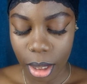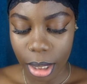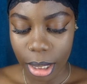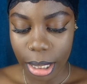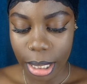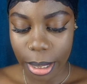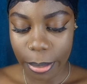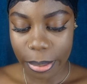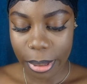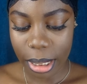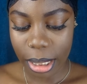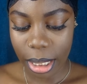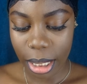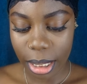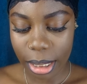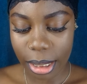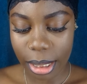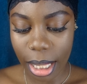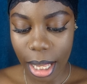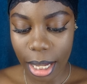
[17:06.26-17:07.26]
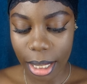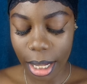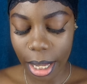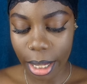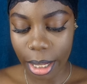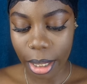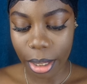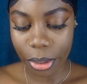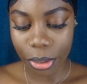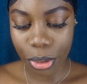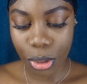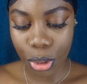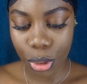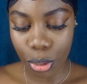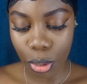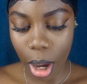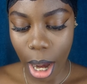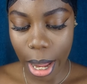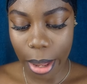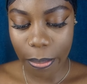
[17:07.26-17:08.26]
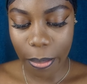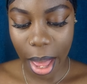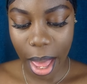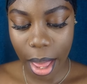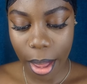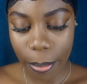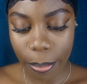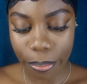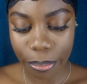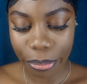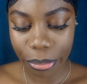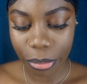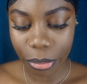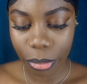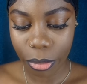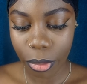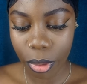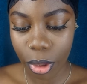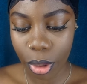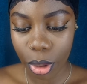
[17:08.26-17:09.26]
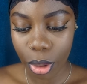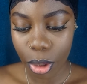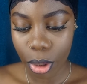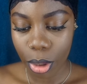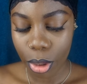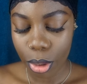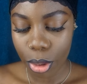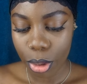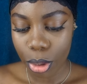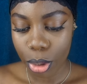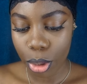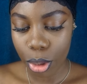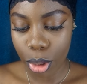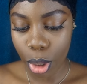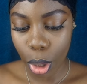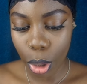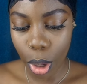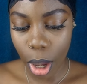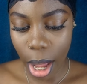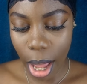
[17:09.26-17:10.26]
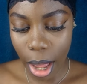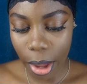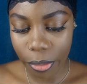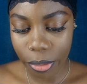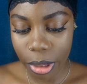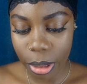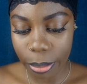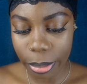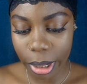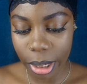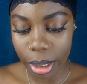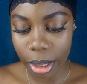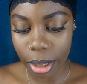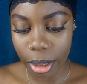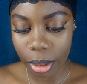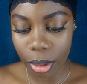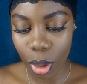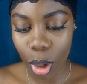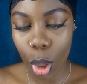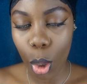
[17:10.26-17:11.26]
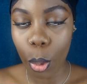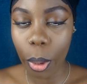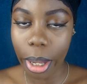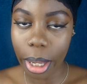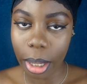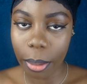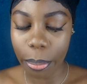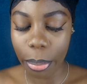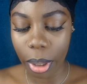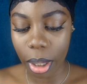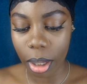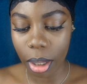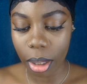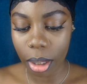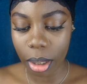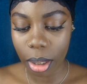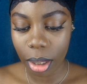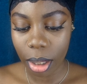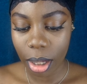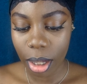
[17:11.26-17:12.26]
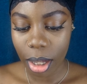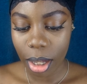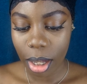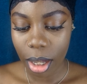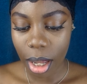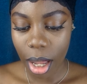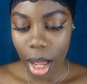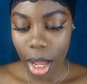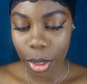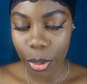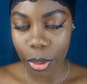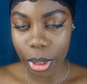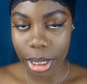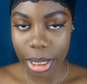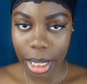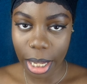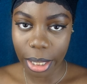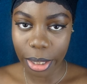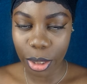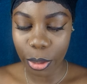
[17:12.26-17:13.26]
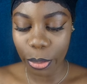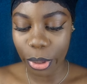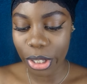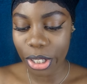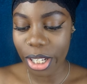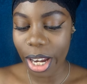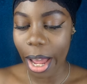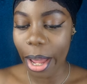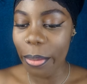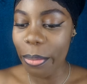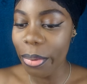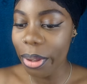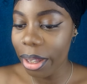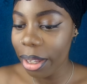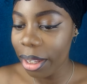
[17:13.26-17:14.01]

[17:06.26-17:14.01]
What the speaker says: lipsticks that like dry matte, so I have to be not quick, but I don't want to take too much time.